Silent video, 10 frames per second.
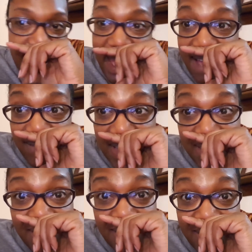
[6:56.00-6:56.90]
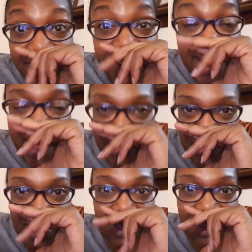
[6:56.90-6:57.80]
I have not done
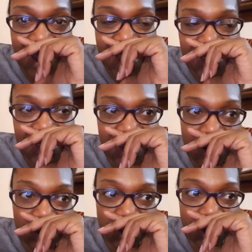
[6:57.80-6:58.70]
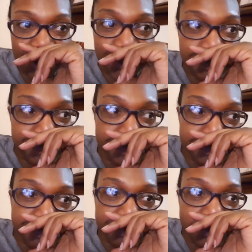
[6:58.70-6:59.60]
nothing I said I was gonna do.
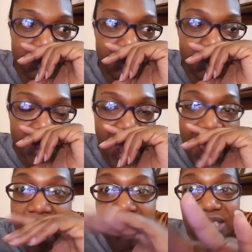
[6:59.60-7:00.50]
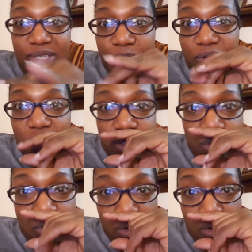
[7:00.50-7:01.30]
I was supposed to be going to the